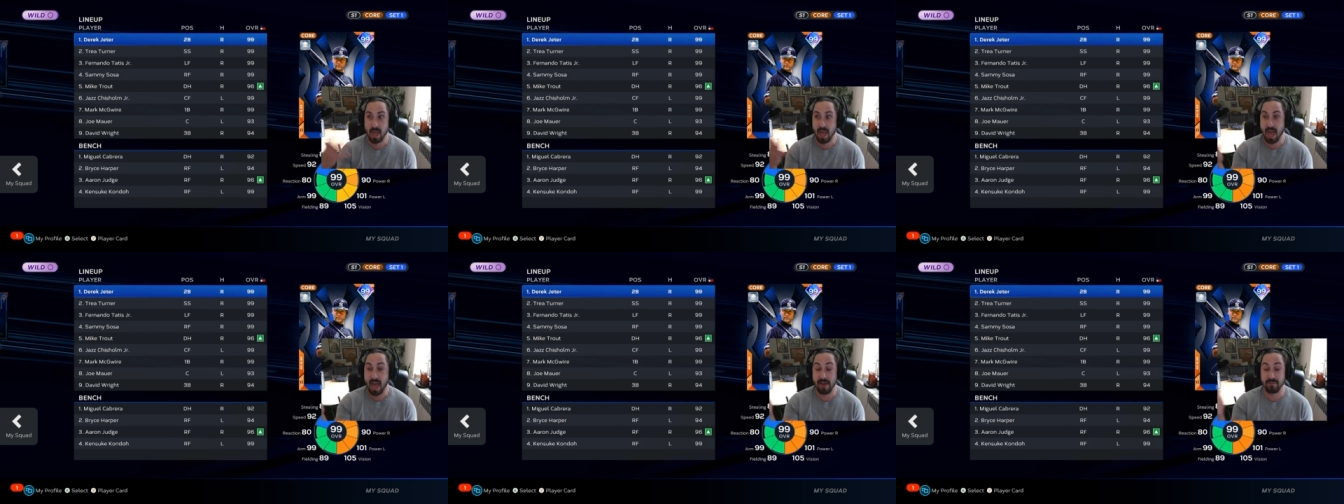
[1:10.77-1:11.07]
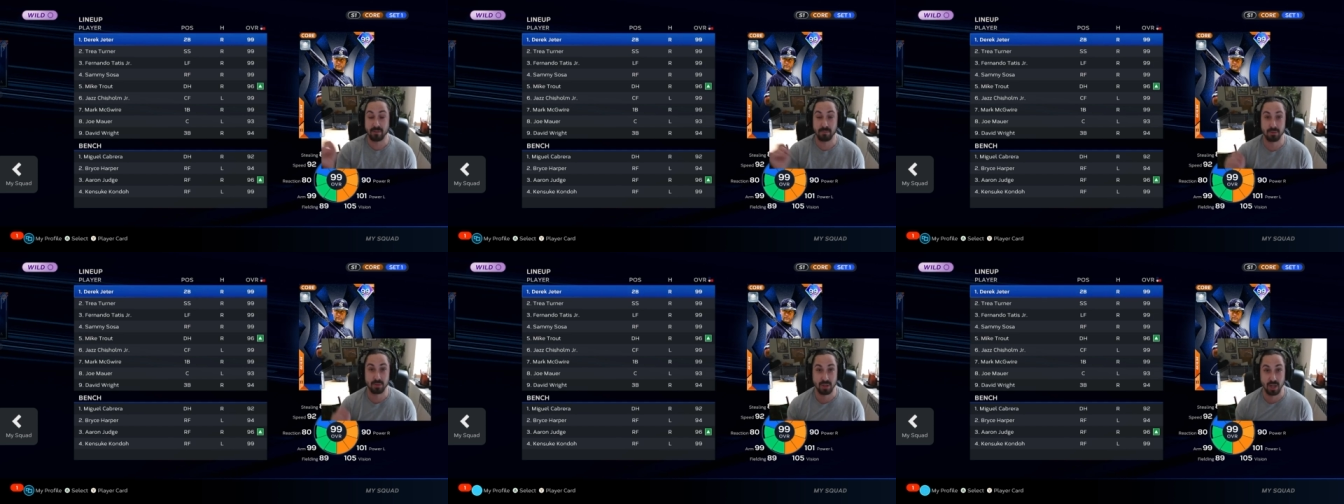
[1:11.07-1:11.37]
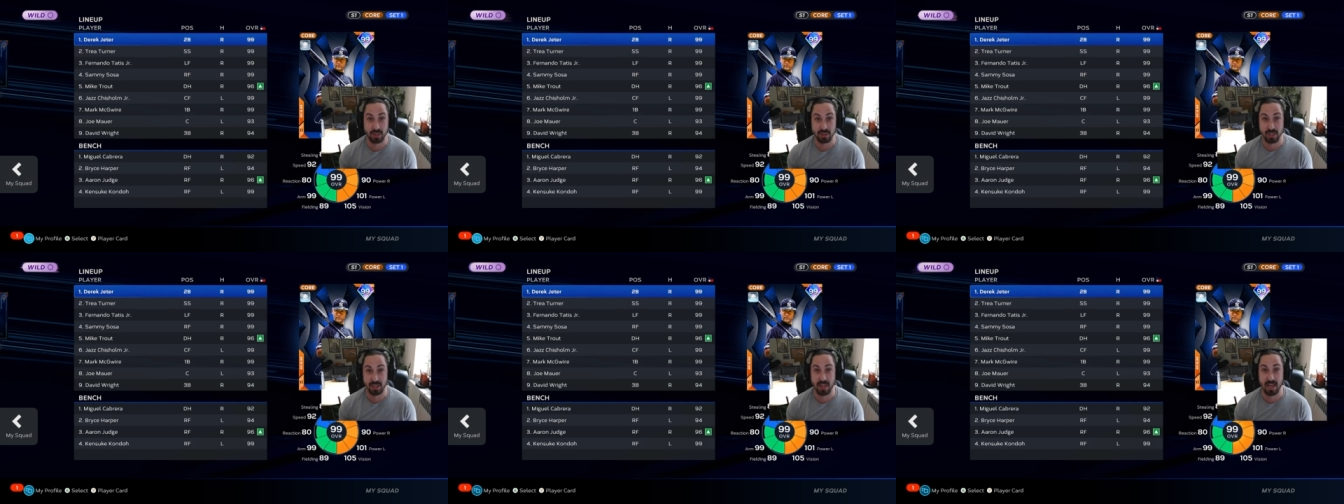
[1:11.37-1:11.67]
having
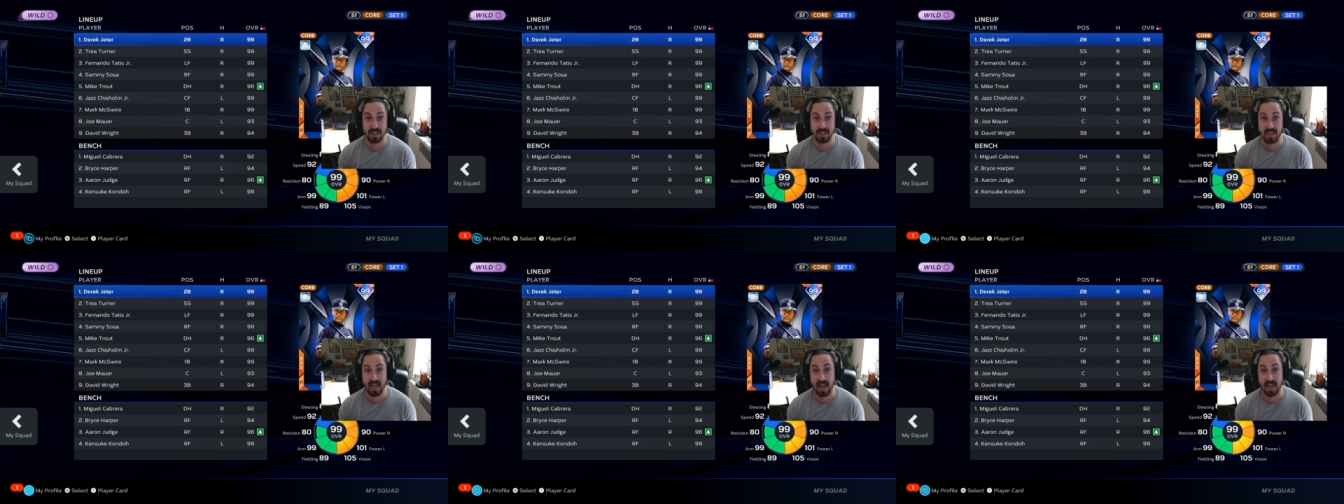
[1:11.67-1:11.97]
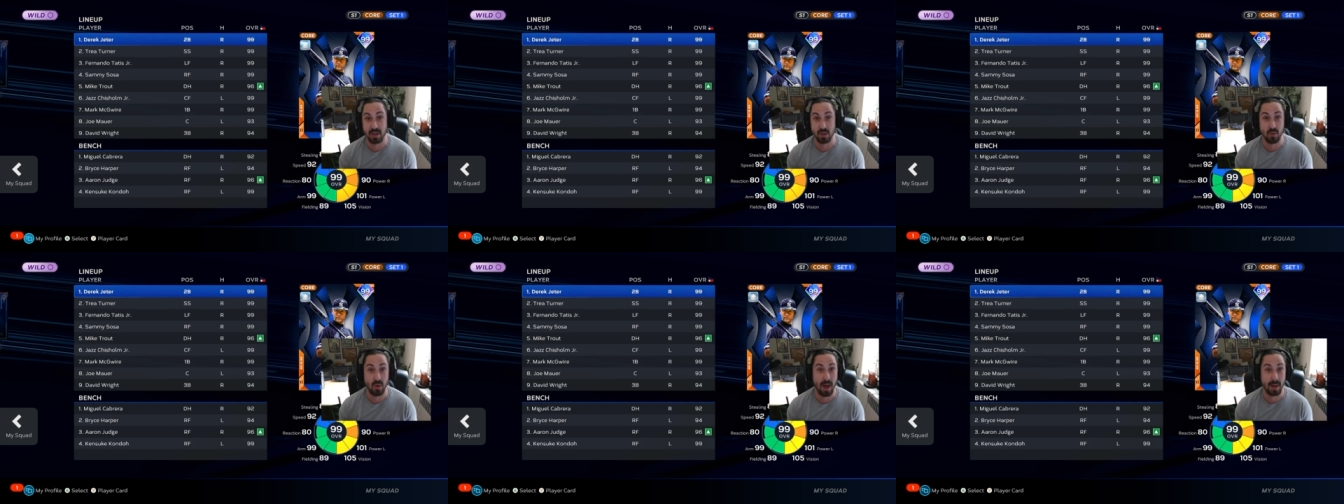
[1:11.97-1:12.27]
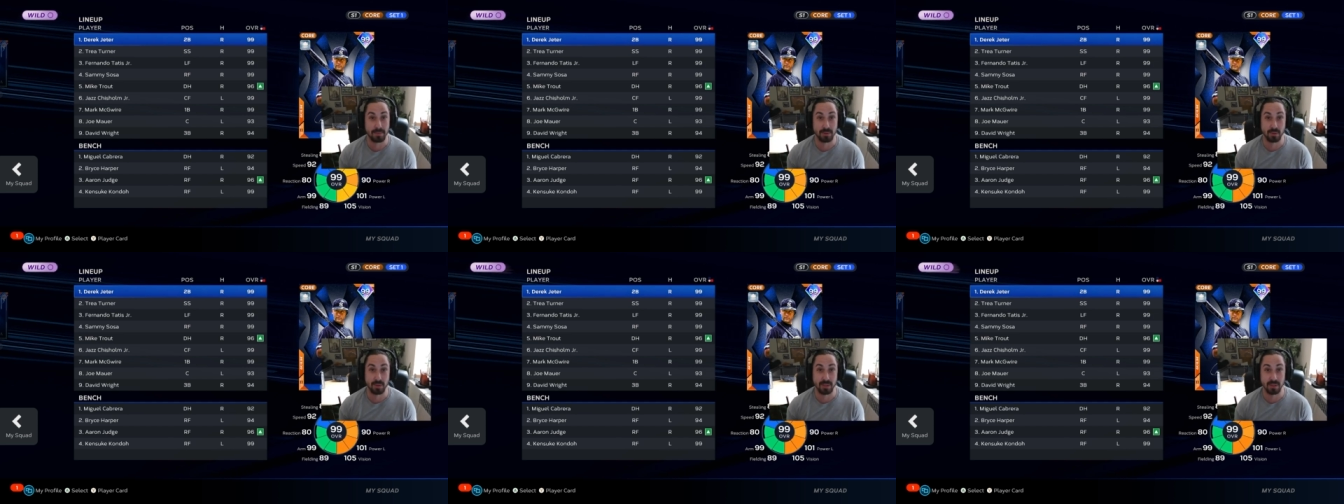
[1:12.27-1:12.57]
production like that, you
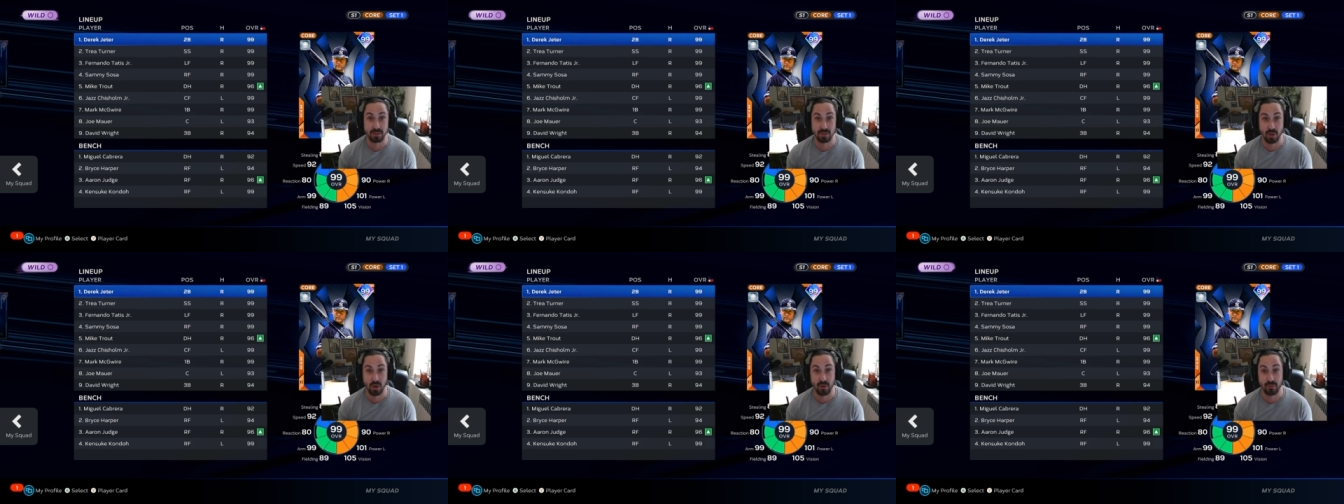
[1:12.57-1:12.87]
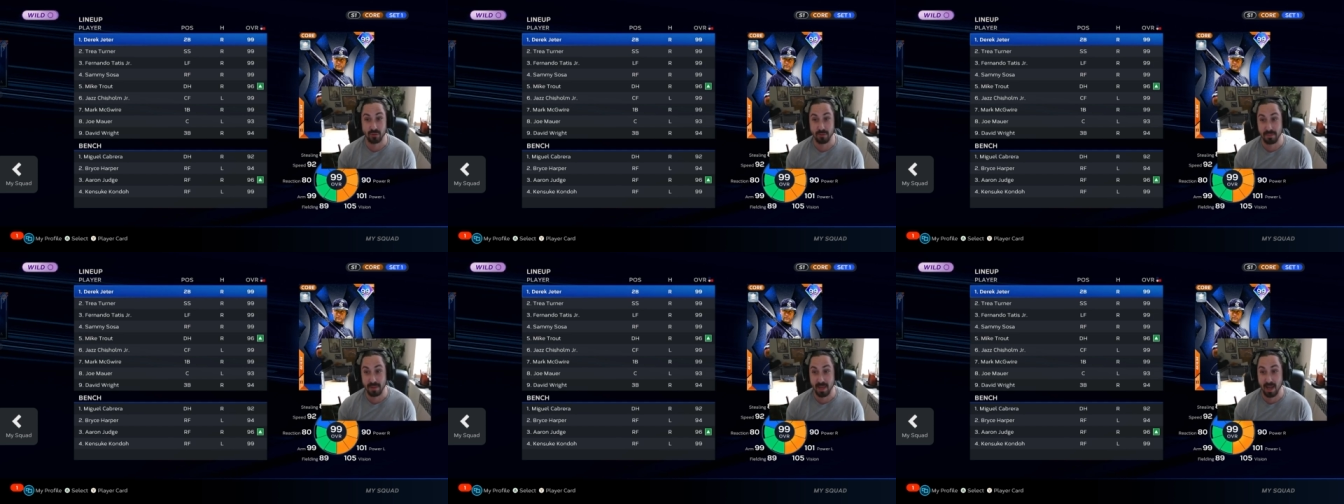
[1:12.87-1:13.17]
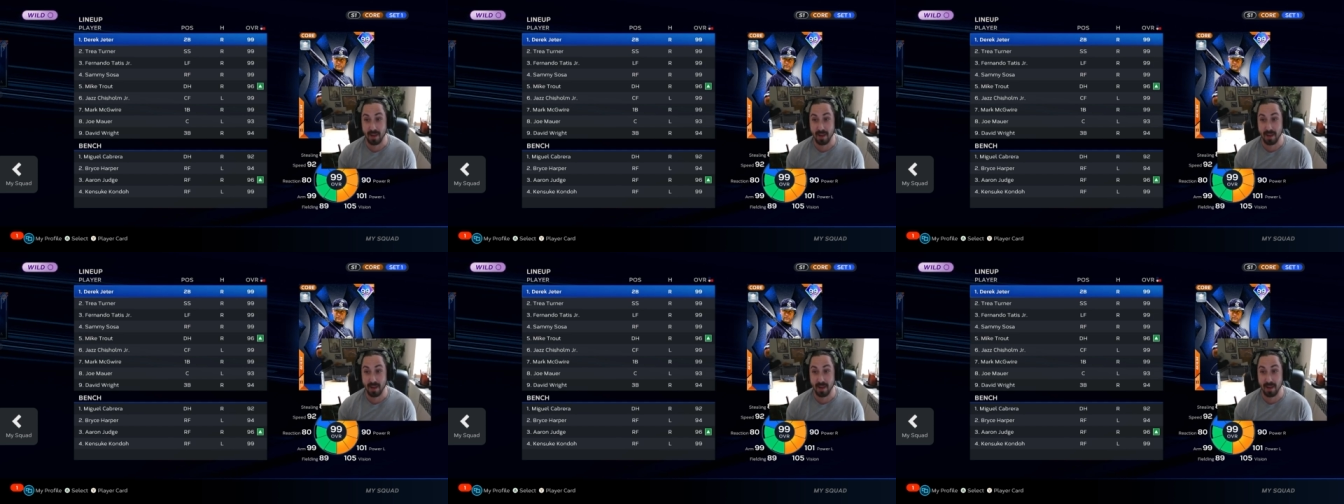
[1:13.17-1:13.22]
absolutely deserve to be